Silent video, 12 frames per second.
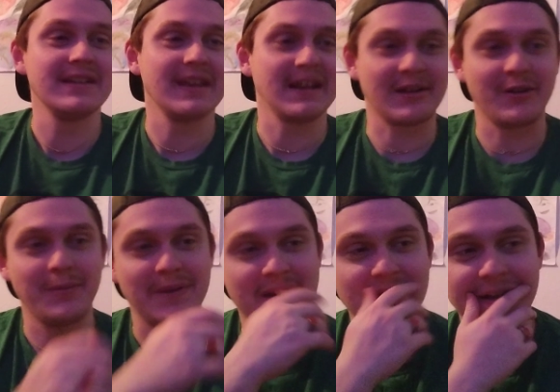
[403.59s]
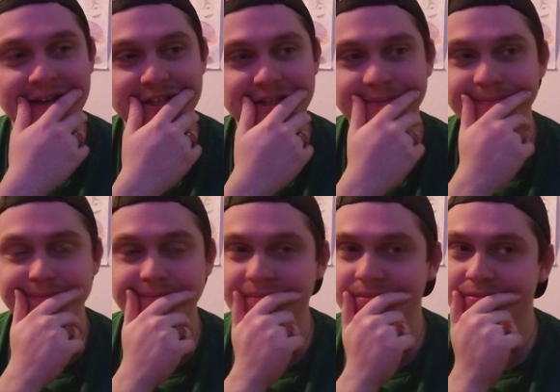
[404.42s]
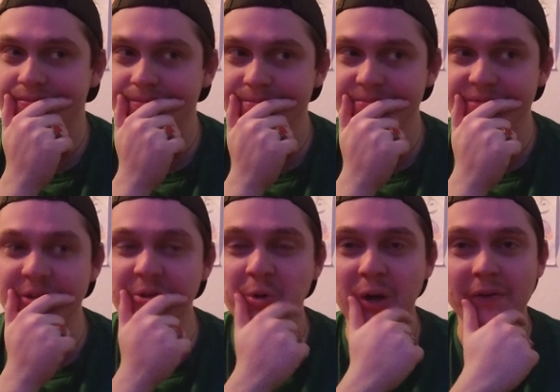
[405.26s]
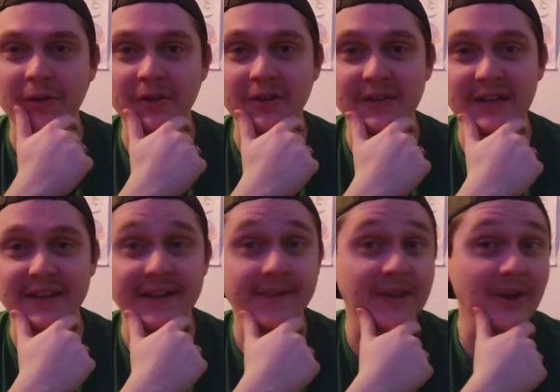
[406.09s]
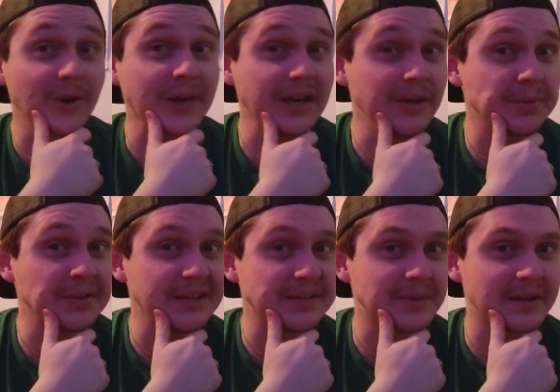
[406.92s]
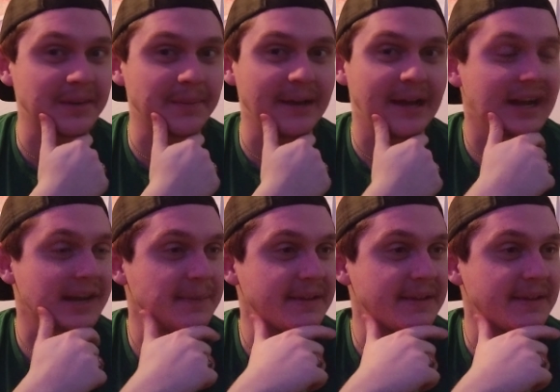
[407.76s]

Like, oh my gosh. Whoever deleted that video, can you please bring it back?